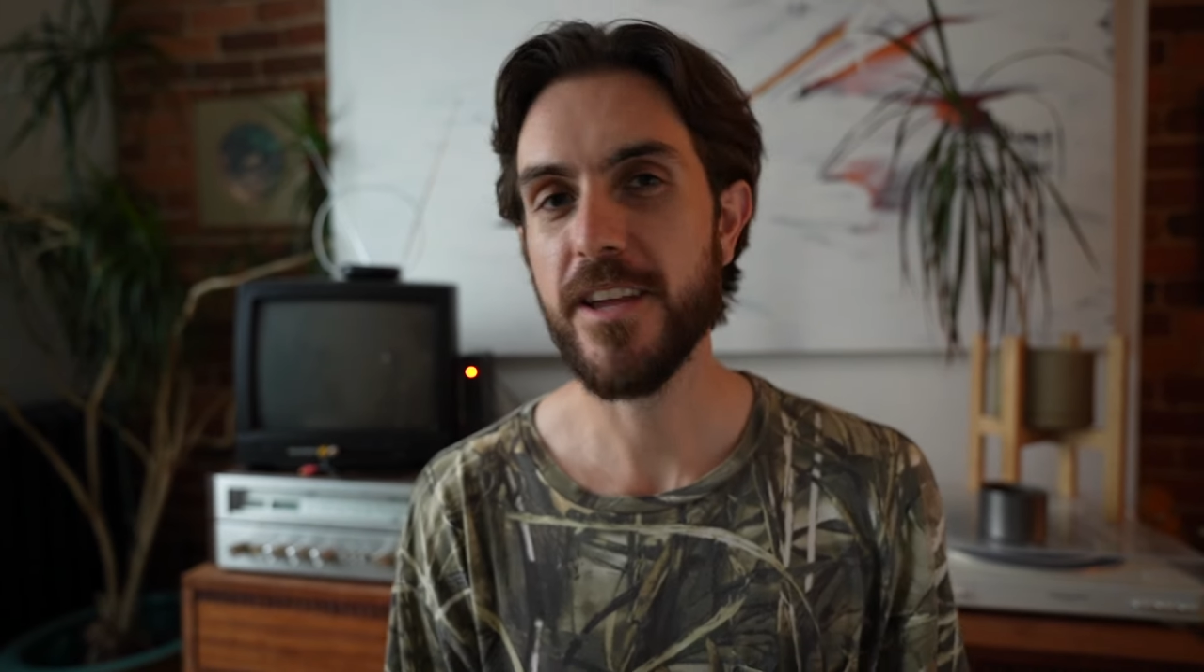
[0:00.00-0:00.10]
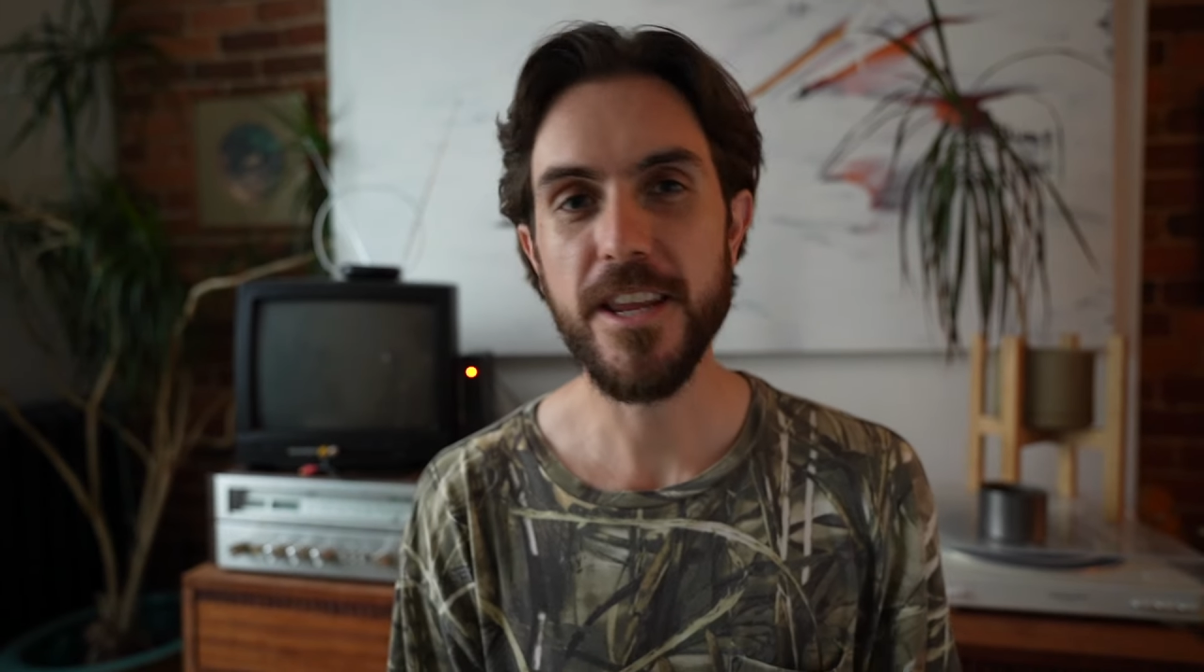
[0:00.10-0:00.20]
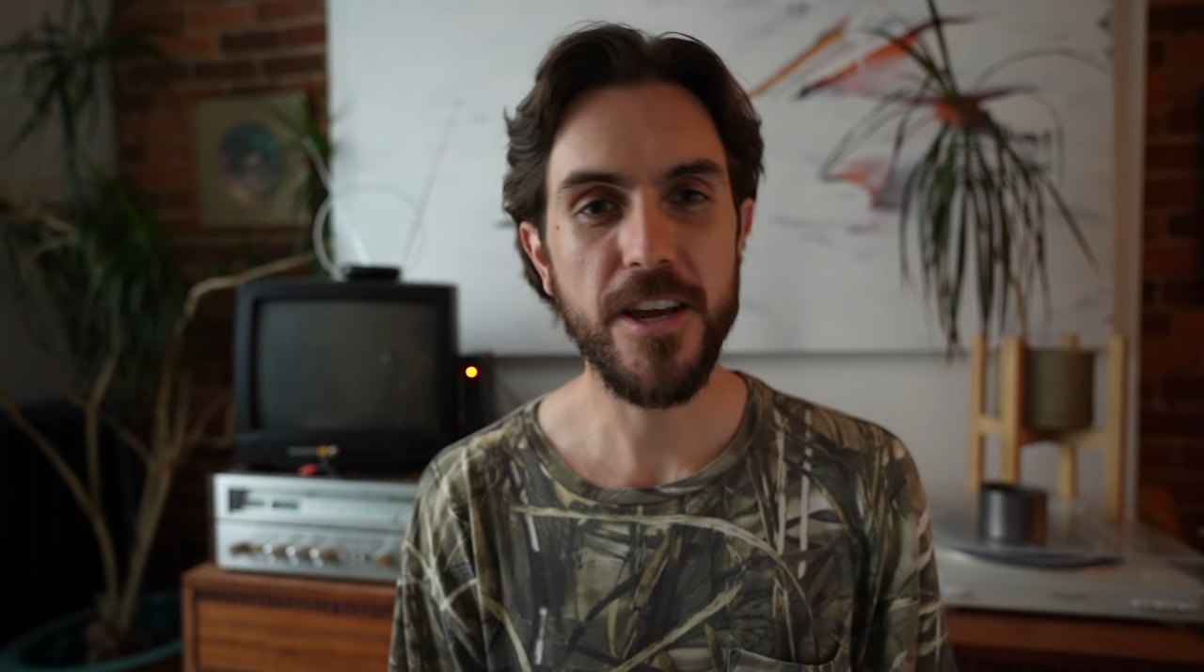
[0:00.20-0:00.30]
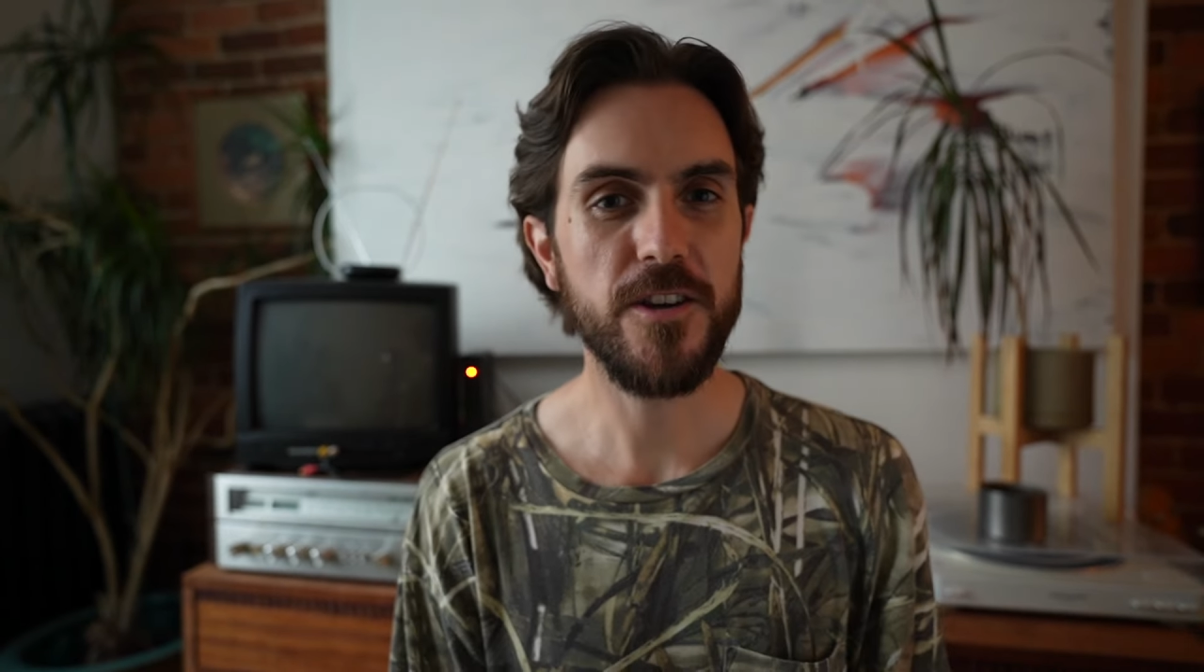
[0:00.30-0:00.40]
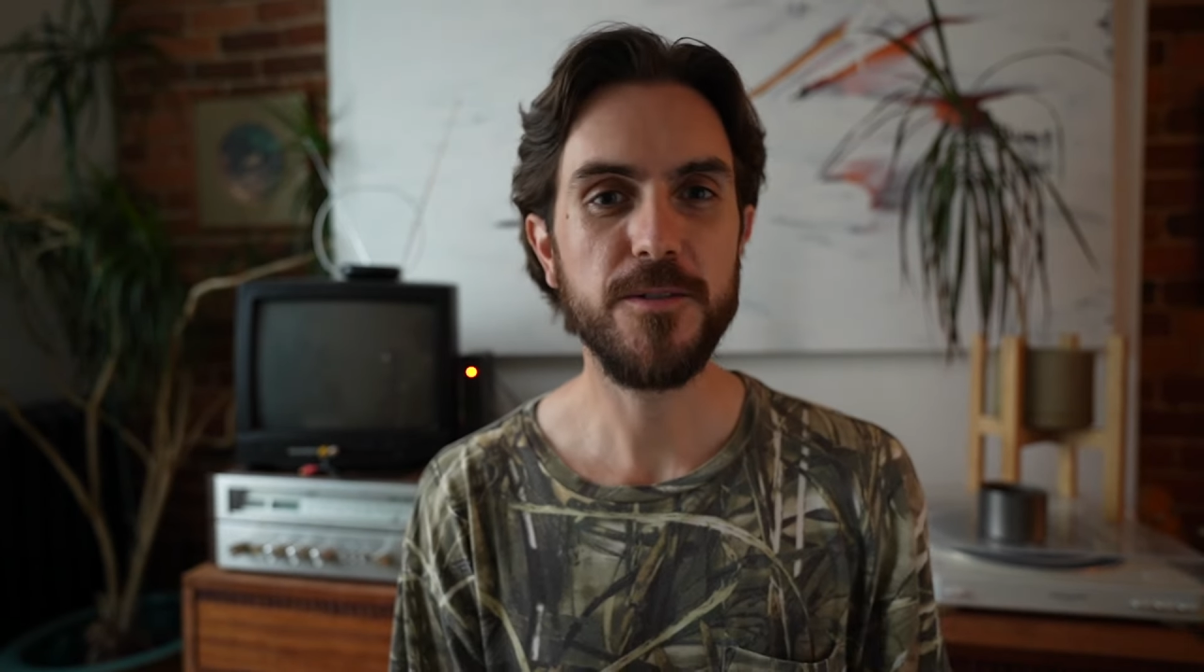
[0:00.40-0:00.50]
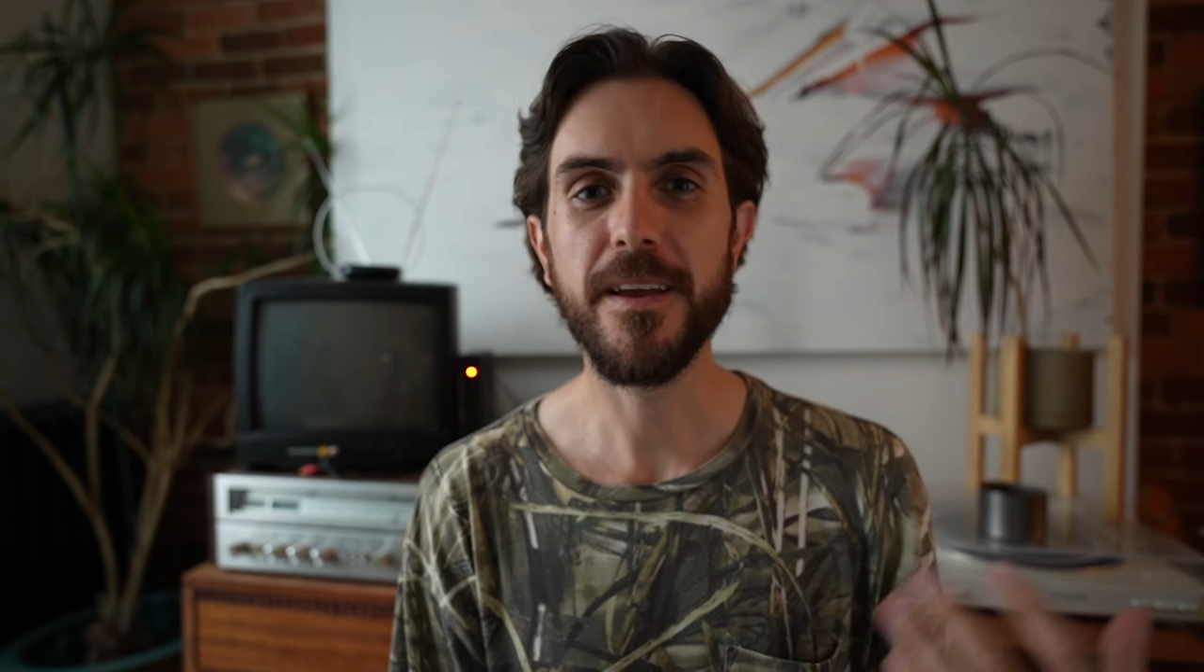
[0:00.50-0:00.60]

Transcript: videos,